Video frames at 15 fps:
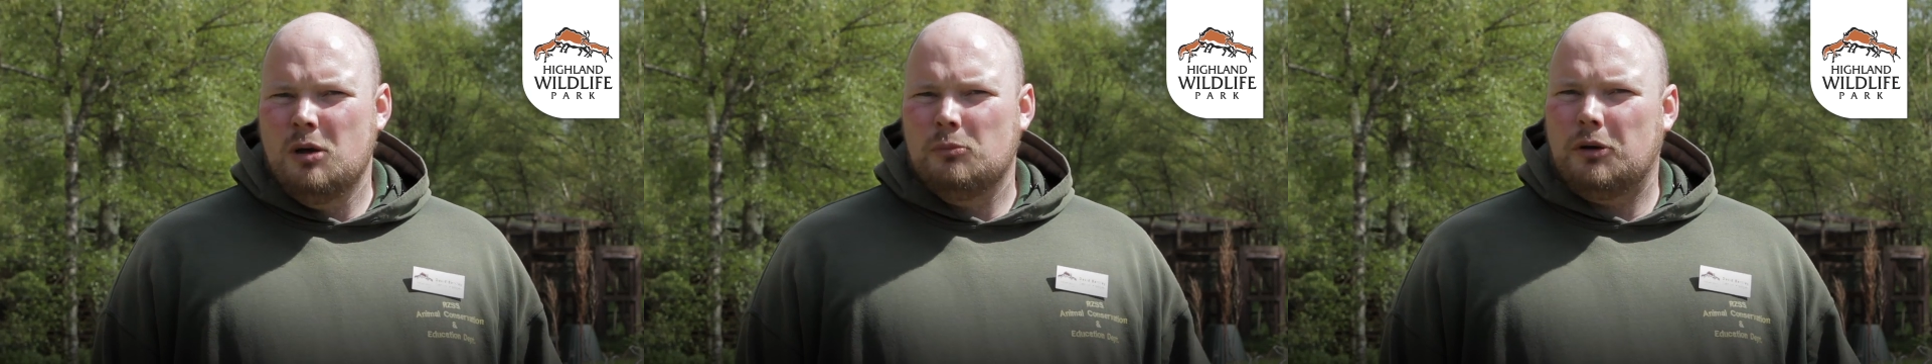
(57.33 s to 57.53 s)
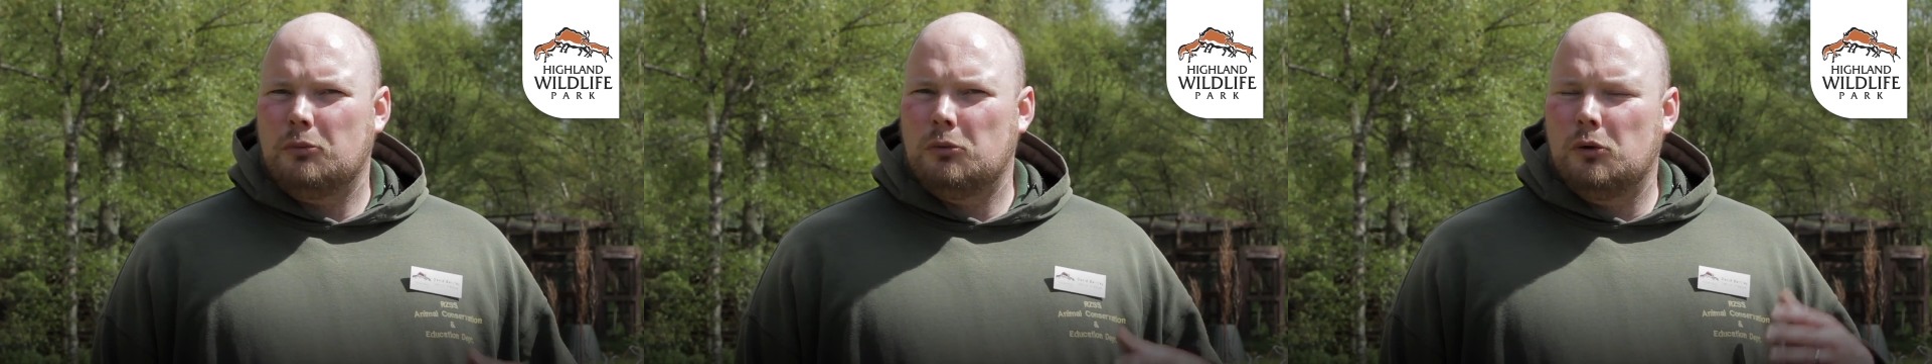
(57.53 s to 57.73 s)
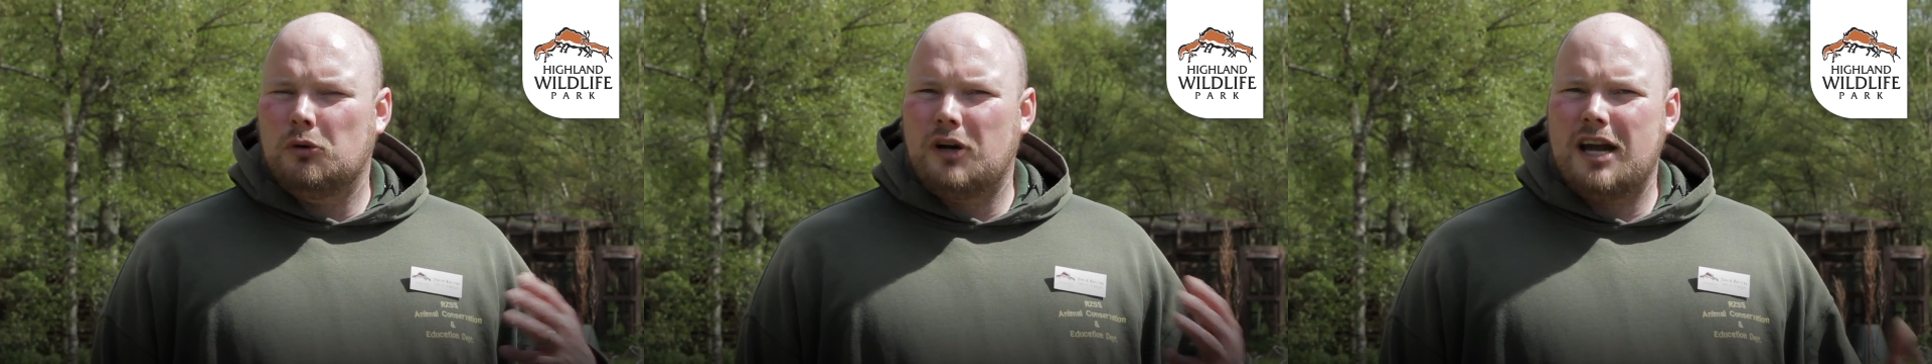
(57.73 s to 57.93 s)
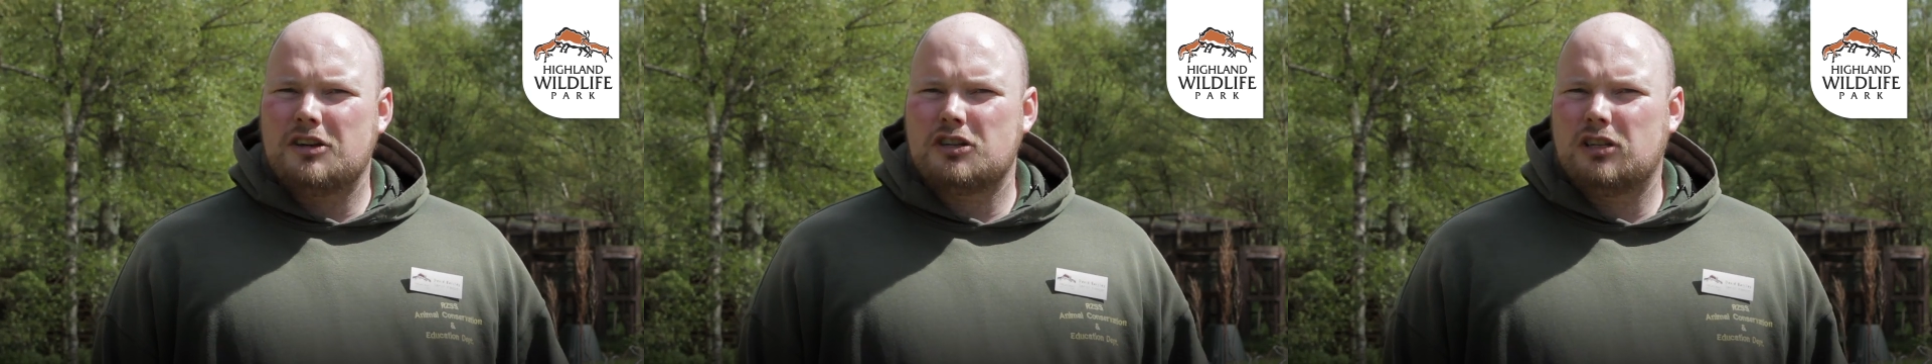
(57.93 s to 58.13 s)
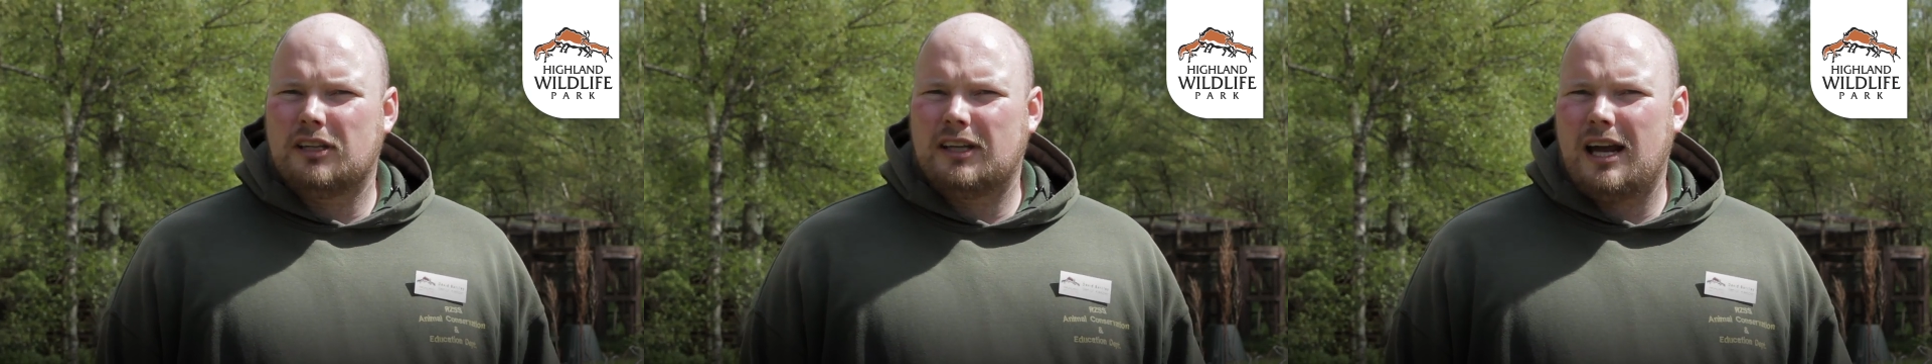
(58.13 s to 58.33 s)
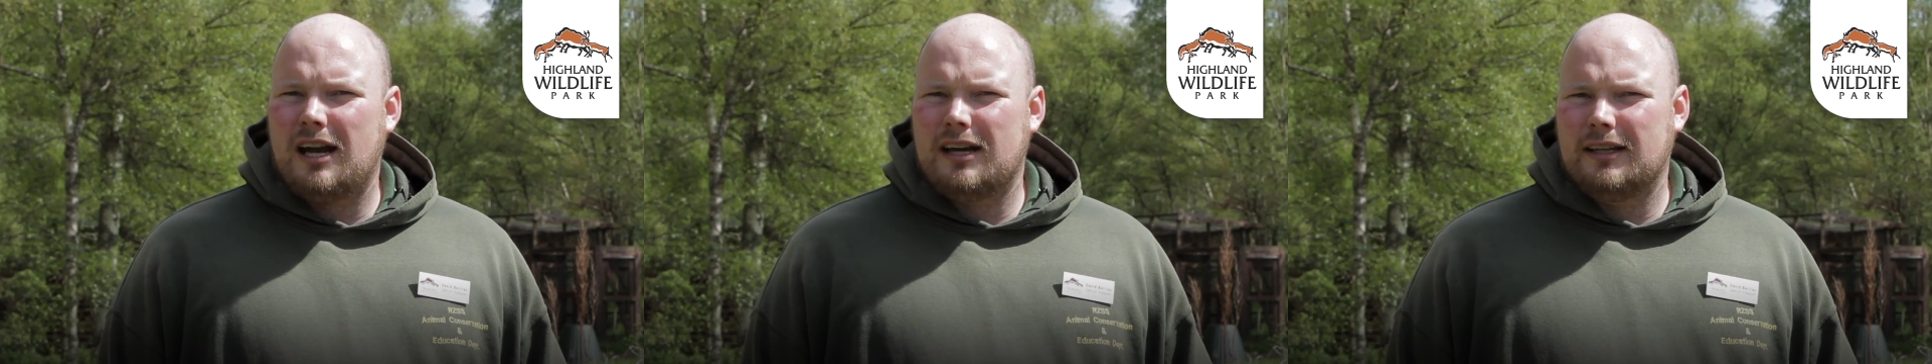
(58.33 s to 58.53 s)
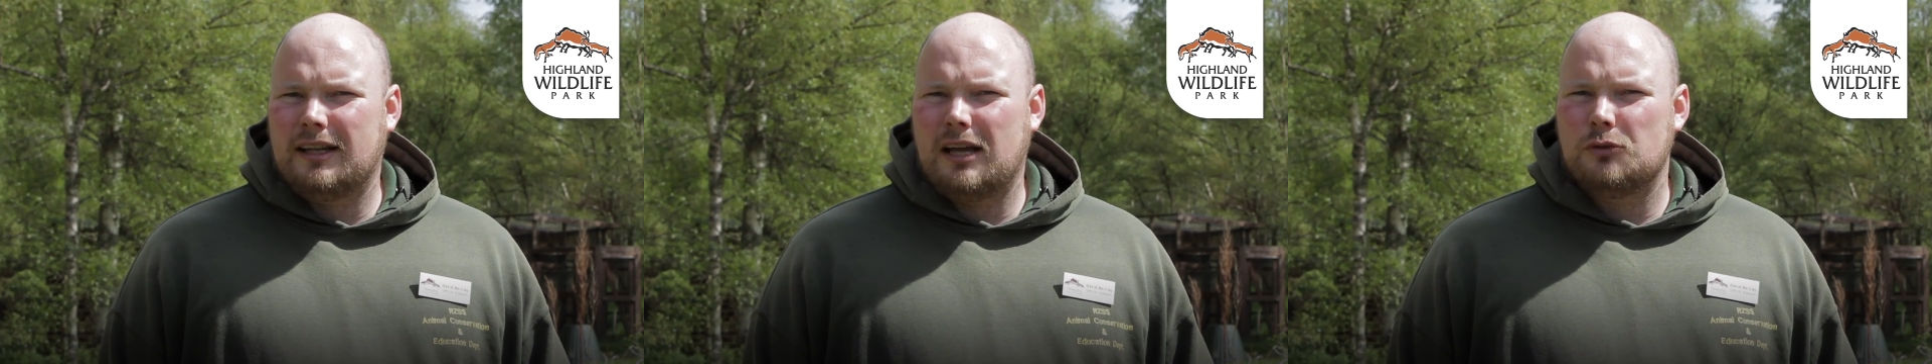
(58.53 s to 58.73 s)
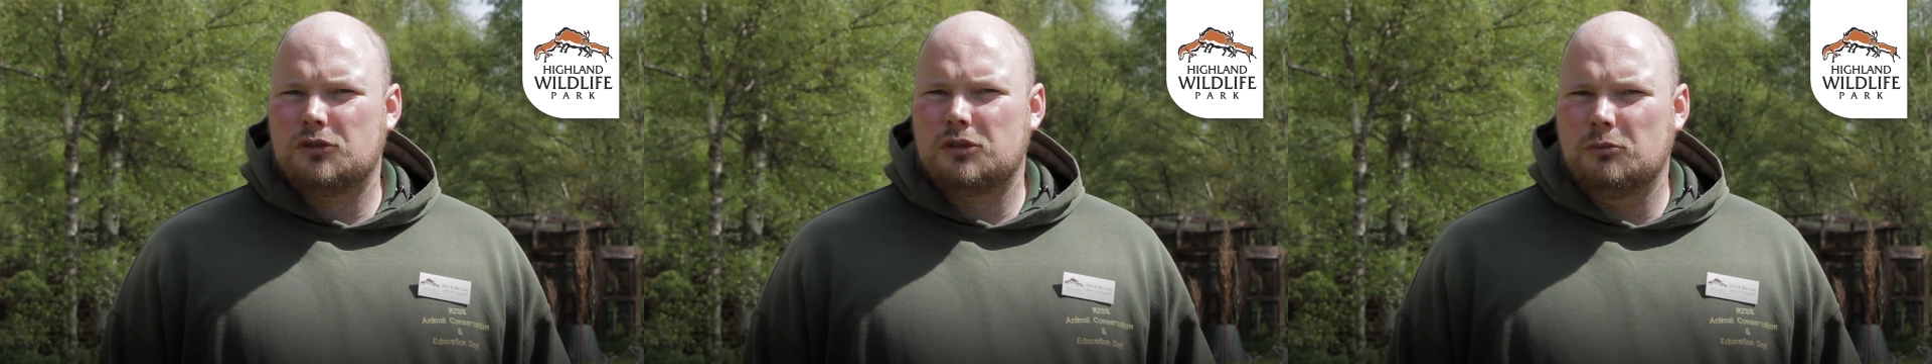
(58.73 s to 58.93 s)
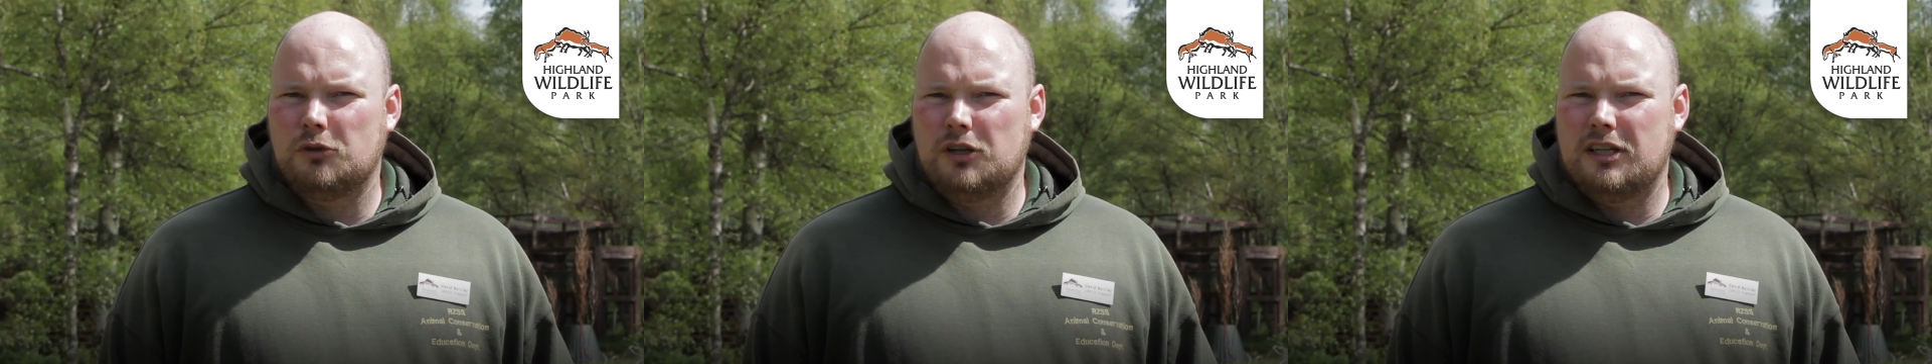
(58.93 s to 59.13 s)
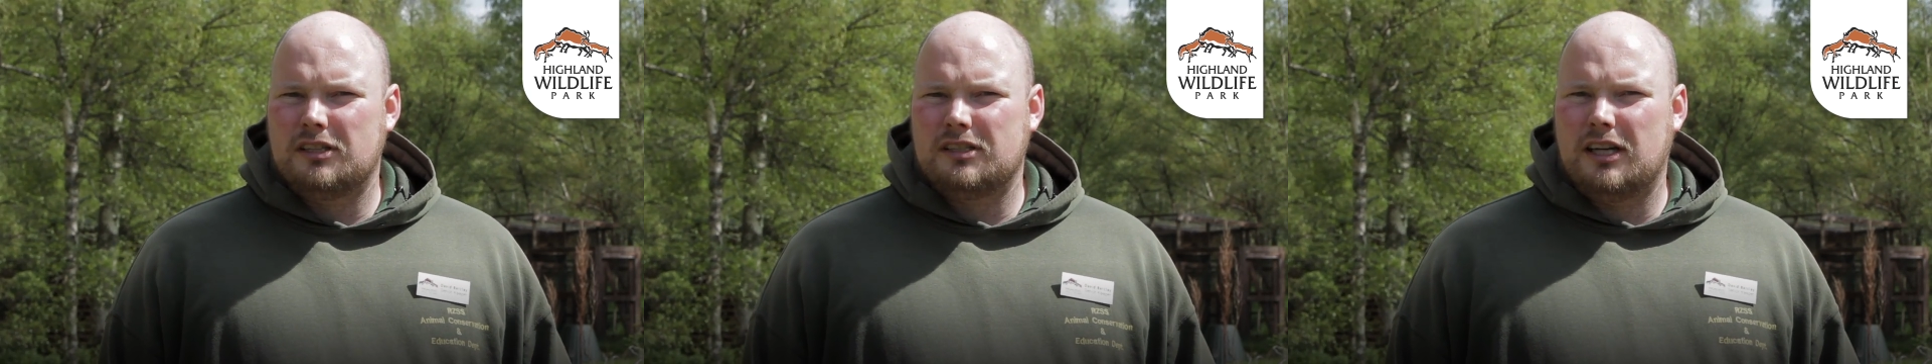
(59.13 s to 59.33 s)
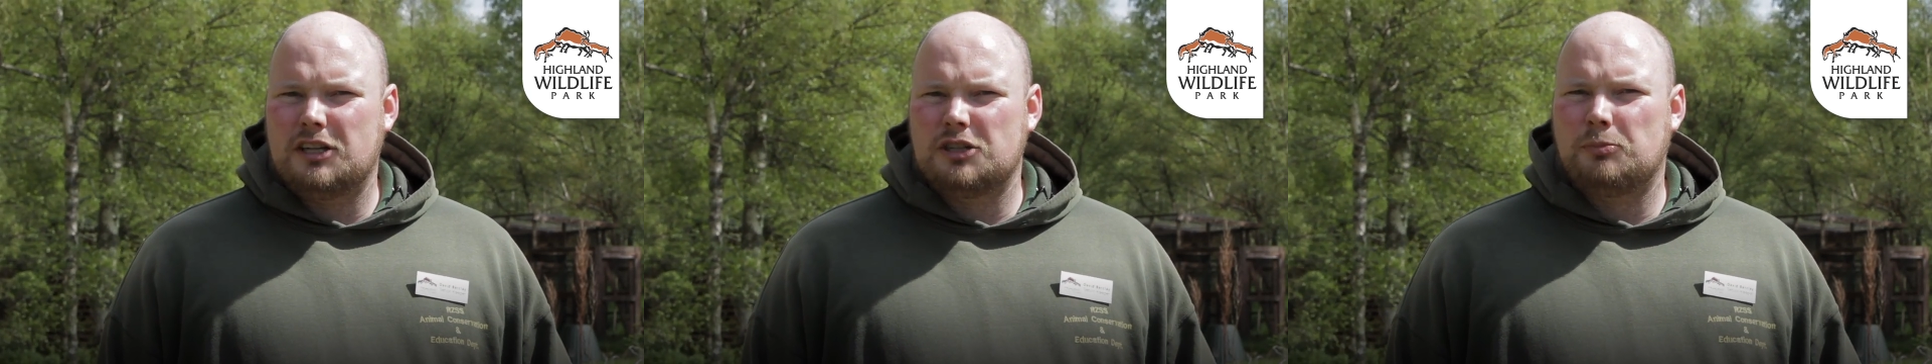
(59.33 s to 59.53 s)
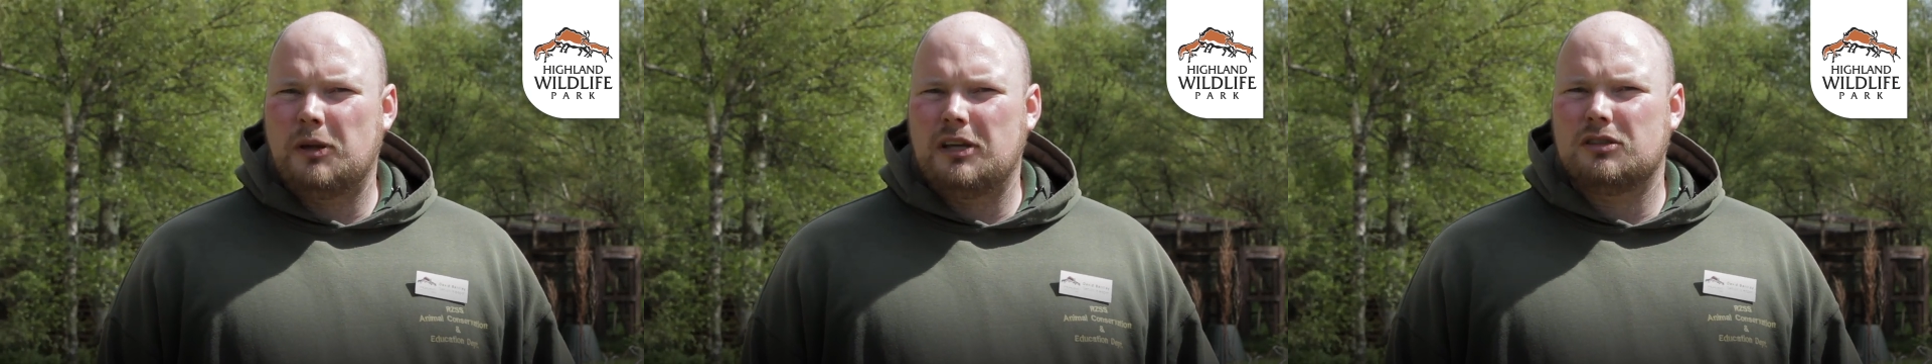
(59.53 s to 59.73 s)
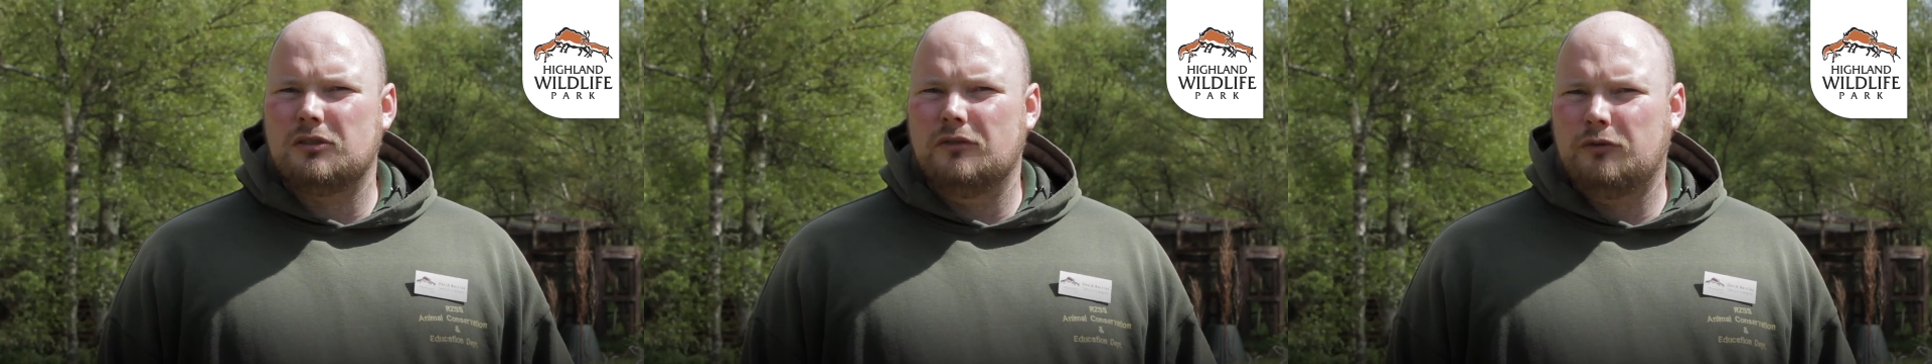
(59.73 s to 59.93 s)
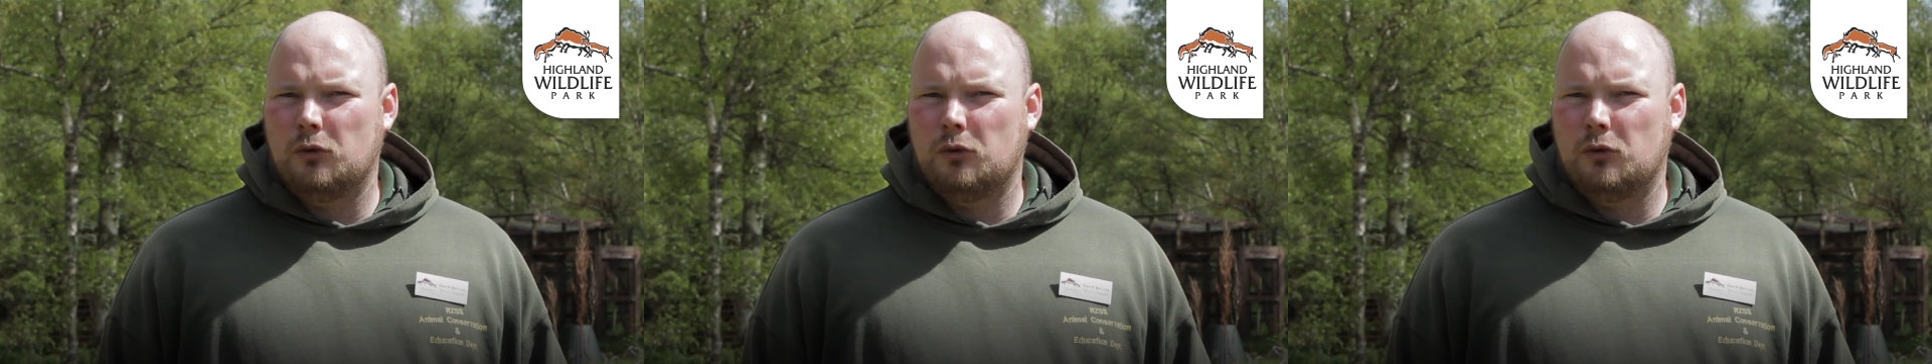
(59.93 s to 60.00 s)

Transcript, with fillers: but we were actually carrying out some research based on